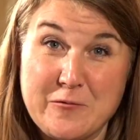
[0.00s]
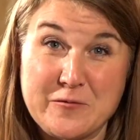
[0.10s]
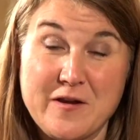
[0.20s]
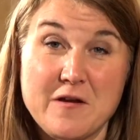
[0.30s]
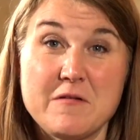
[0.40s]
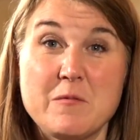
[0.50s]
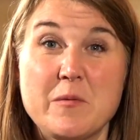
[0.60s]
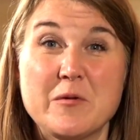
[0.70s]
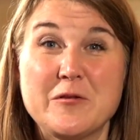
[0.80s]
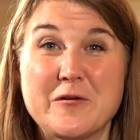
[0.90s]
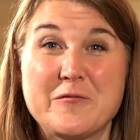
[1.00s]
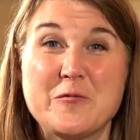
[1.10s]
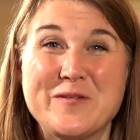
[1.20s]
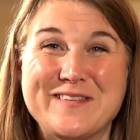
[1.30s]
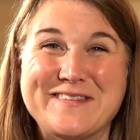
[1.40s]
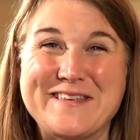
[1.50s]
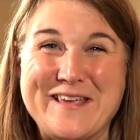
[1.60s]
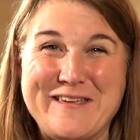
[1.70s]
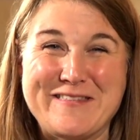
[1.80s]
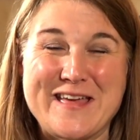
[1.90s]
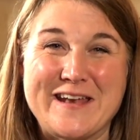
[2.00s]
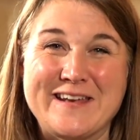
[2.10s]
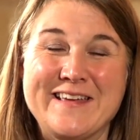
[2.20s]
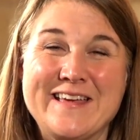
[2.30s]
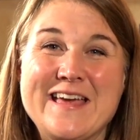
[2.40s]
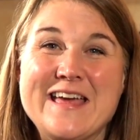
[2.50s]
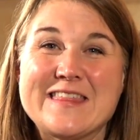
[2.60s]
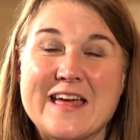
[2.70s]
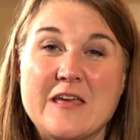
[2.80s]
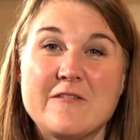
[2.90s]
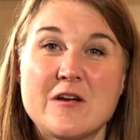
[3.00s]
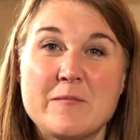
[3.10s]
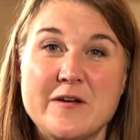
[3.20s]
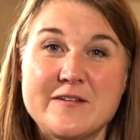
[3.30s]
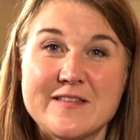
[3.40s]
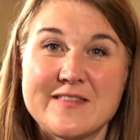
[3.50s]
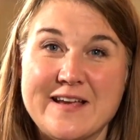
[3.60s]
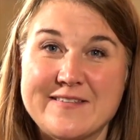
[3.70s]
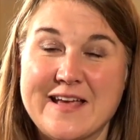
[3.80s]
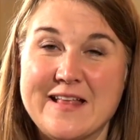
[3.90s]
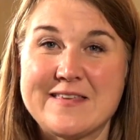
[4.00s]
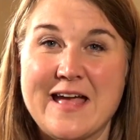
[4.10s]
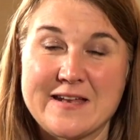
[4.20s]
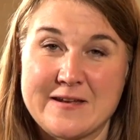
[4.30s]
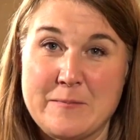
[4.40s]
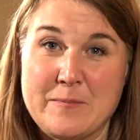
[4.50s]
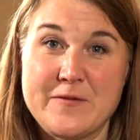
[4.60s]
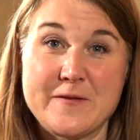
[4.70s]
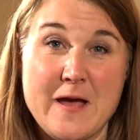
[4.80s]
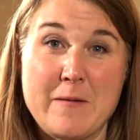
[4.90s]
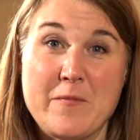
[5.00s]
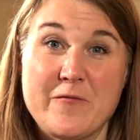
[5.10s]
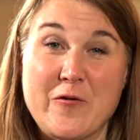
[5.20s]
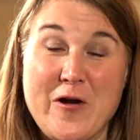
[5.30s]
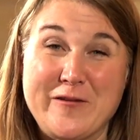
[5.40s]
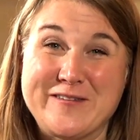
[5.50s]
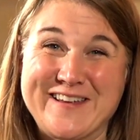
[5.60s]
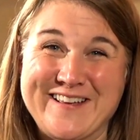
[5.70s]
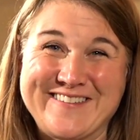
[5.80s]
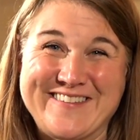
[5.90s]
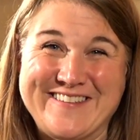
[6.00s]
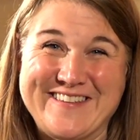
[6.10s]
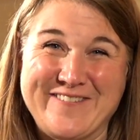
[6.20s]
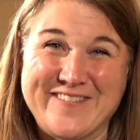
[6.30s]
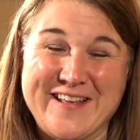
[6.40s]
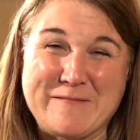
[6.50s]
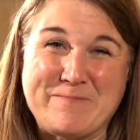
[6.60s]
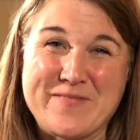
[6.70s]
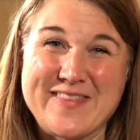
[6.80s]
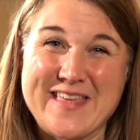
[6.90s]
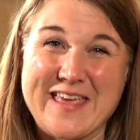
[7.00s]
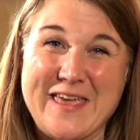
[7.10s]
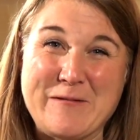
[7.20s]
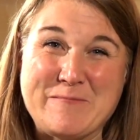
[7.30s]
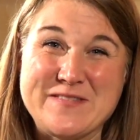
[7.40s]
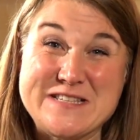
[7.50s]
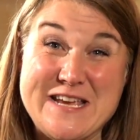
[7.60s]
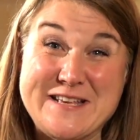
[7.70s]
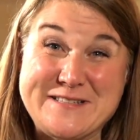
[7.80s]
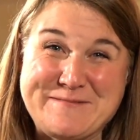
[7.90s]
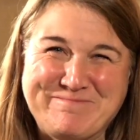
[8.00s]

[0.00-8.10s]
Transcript: your diary, we will look forward to seeing you then. Thank you very much, and thanks again to Adnams for hosting us this evening. Thank you. Cheers.